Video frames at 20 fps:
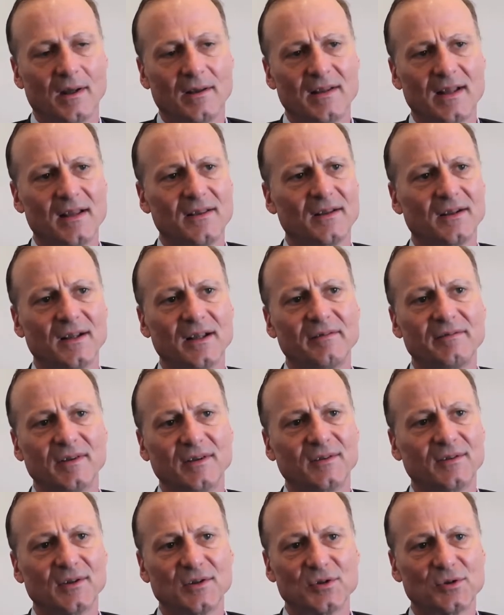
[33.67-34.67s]
And then the
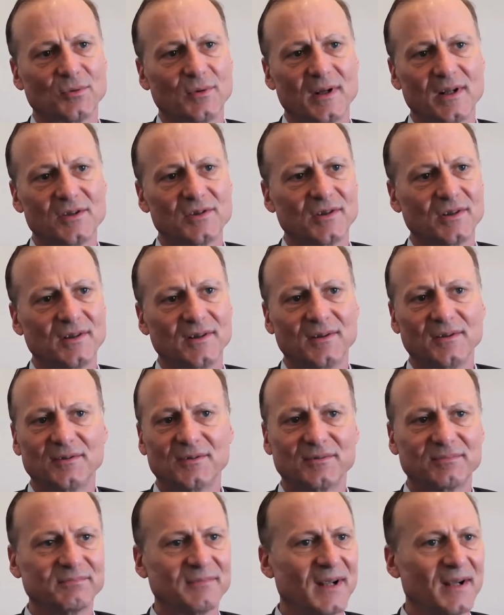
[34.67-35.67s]
living situation
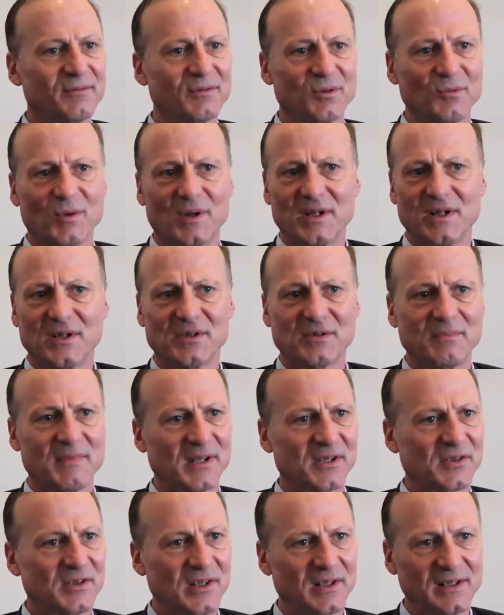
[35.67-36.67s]
is everyone is
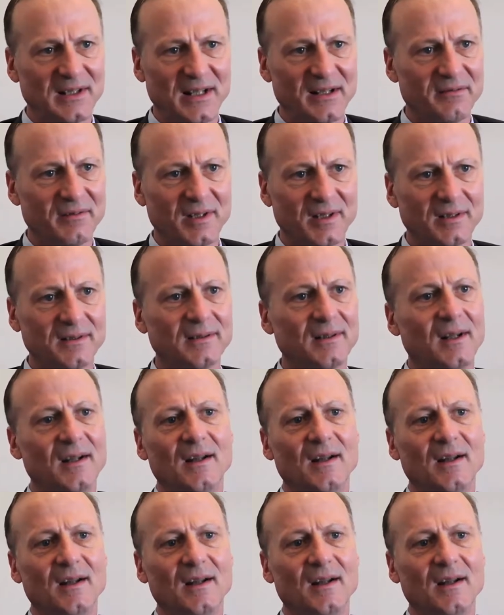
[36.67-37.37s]
mixed in living.